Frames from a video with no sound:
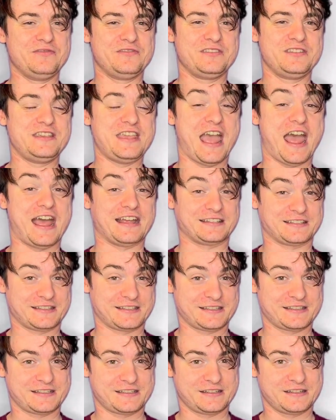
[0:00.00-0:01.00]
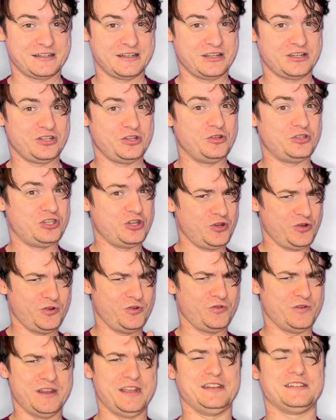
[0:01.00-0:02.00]
Yes, you
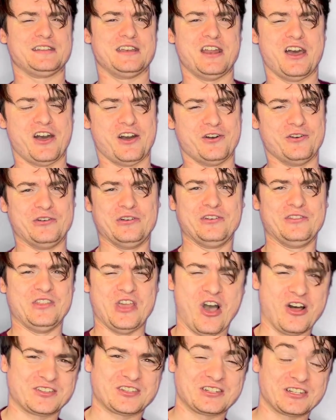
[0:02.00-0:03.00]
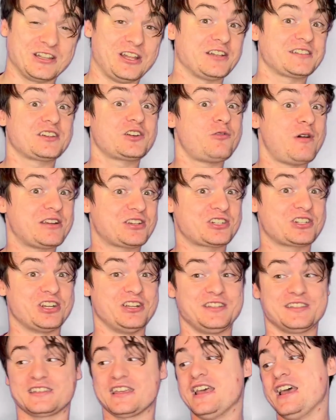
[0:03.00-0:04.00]
do need to know the answer to lots of
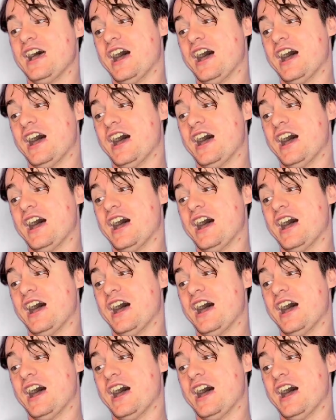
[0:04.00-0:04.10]
questions,